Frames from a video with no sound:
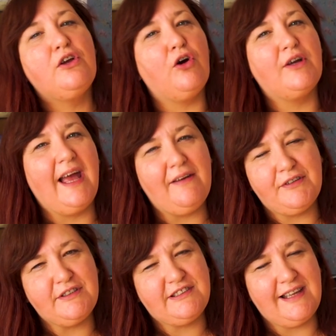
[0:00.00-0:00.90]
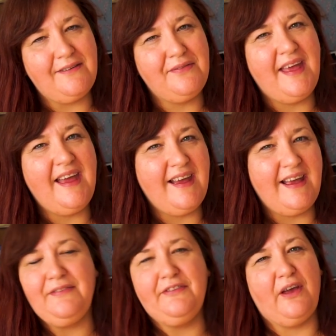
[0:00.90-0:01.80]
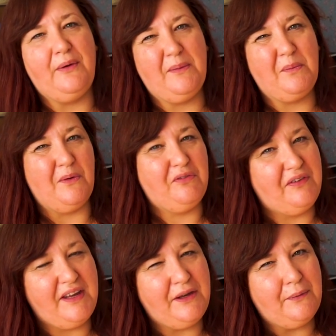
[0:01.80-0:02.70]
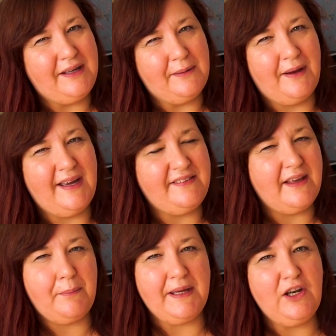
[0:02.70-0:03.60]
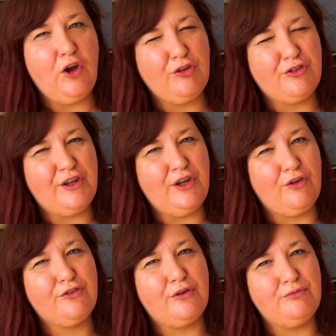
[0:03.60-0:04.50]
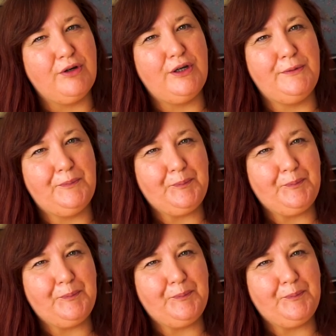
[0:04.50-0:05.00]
got gathers down there and so it will fit you anyway. There'll be lots and lots of room.